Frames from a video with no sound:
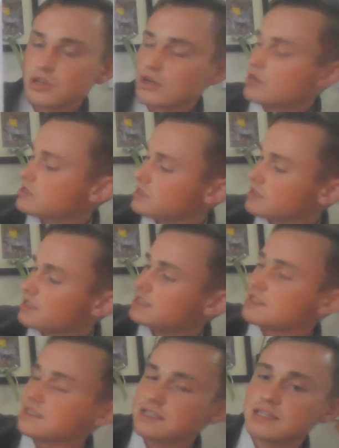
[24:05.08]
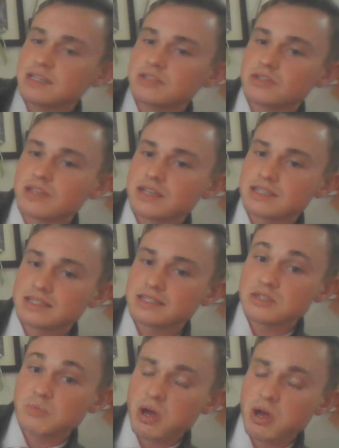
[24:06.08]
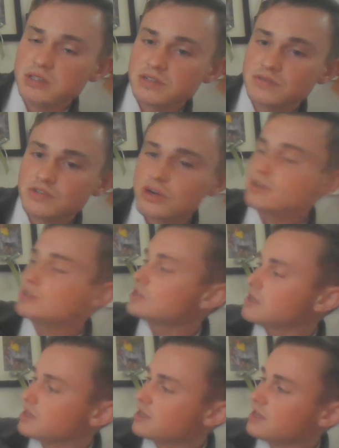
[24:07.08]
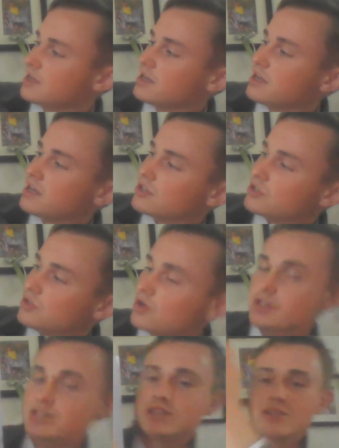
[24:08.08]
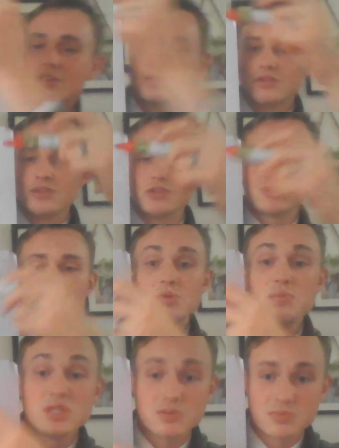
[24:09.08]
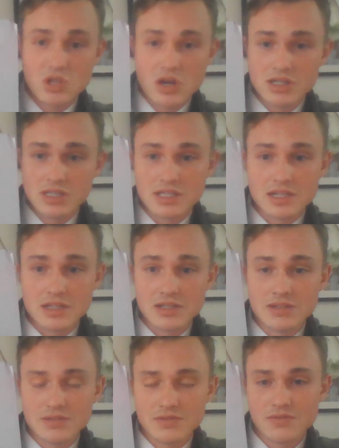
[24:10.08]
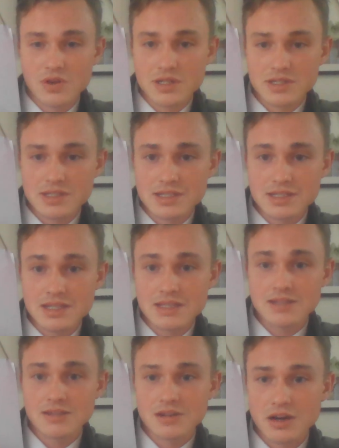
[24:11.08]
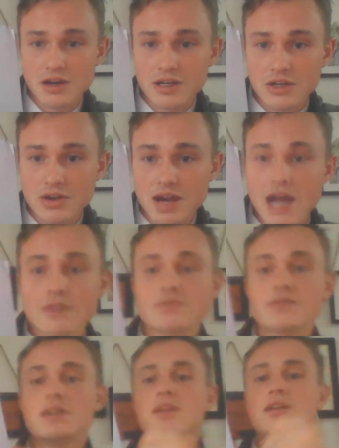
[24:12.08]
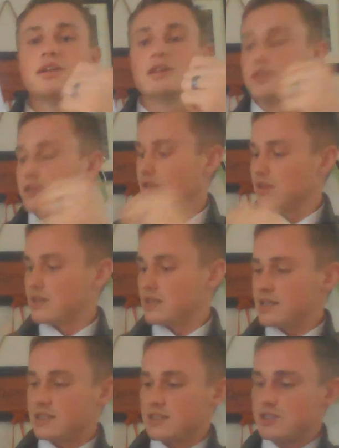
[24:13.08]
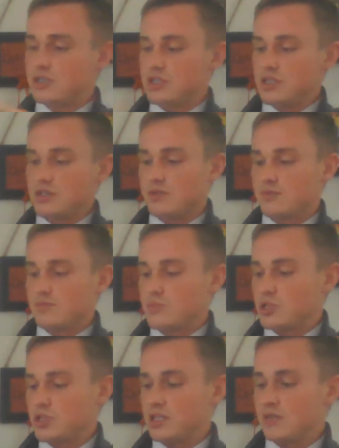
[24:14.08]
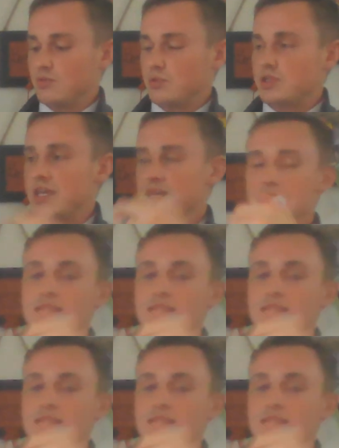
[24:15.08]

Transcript: charge, and this is a sensor that senses positive charge. You notice there's going to be some charges here for us to see on a graph. The ECG machine will take